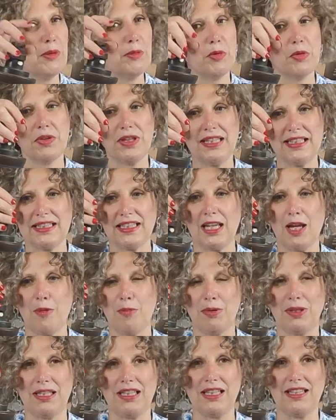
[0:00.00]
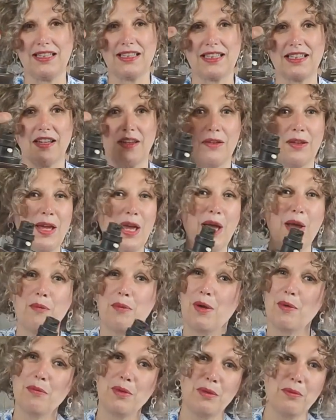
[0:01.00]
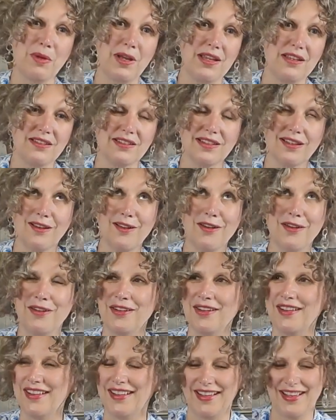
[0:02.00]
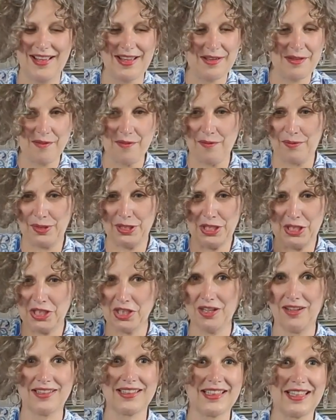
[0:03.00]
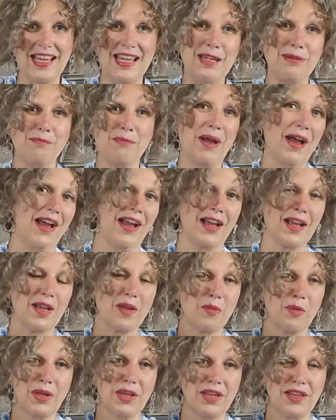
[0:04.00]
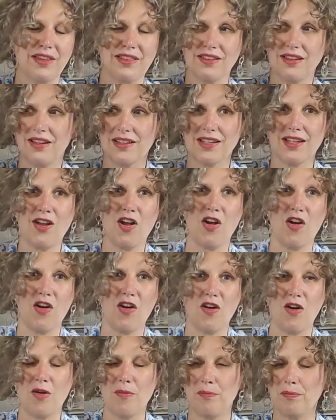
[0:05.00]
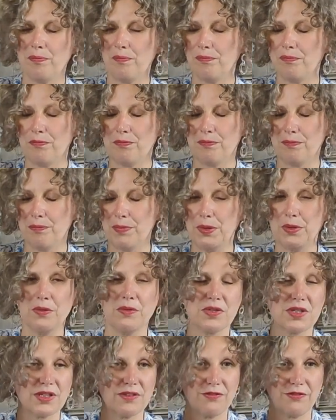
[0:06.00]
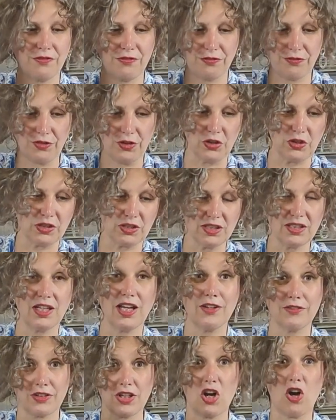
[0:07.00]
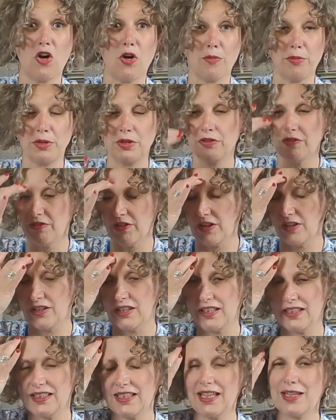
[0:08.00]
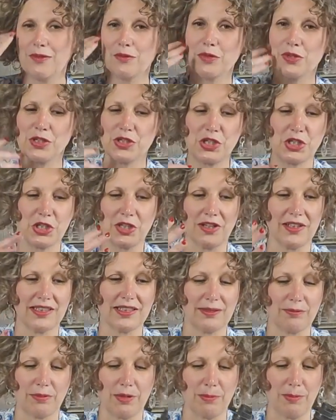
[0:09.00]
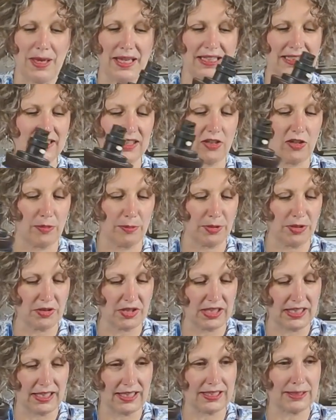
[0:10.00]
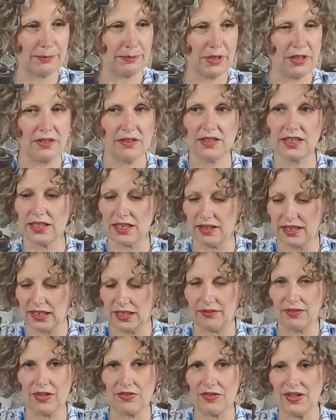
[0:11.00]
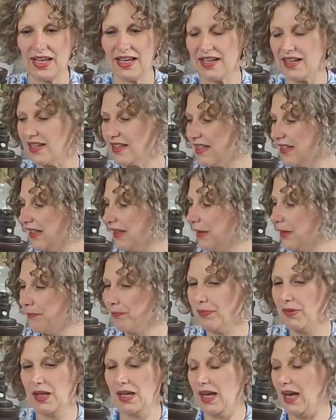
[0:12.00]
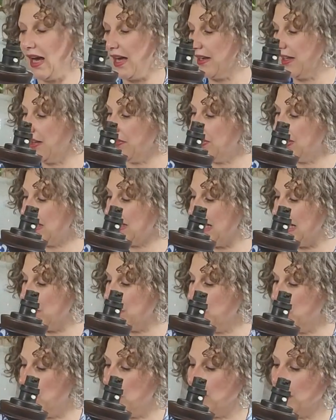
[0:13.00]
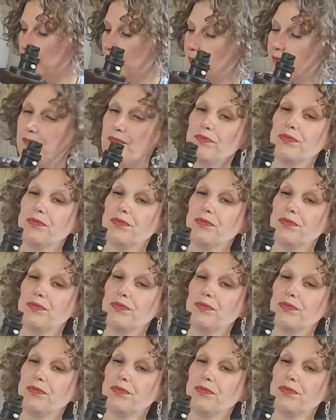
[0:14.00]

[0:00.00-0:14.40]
I bought these a couple of years ago when we went, we just came back with a car boot full of car boot finds. It was just the best car booting experience I think I've ever had. And at the same one,